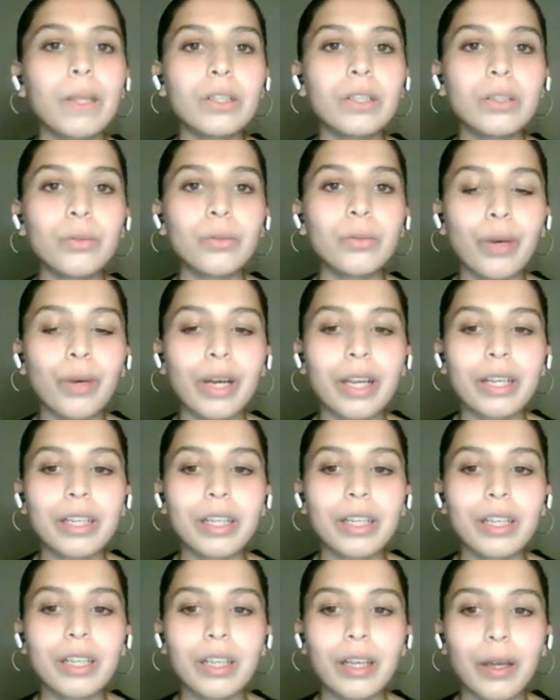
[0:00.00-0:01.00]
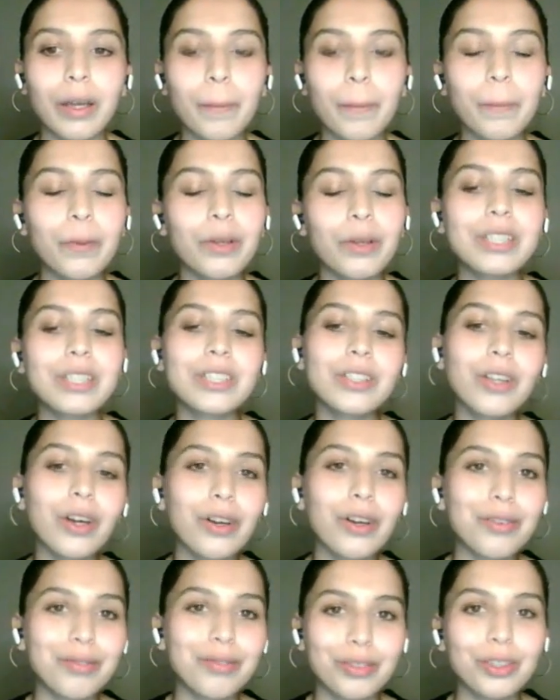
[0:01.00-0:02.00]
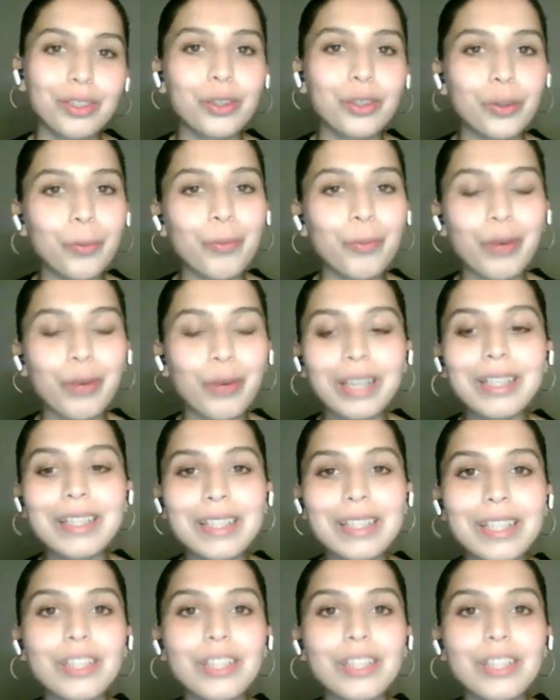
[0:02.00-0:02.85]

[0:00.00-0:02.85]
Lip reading: when it's not, pregnancy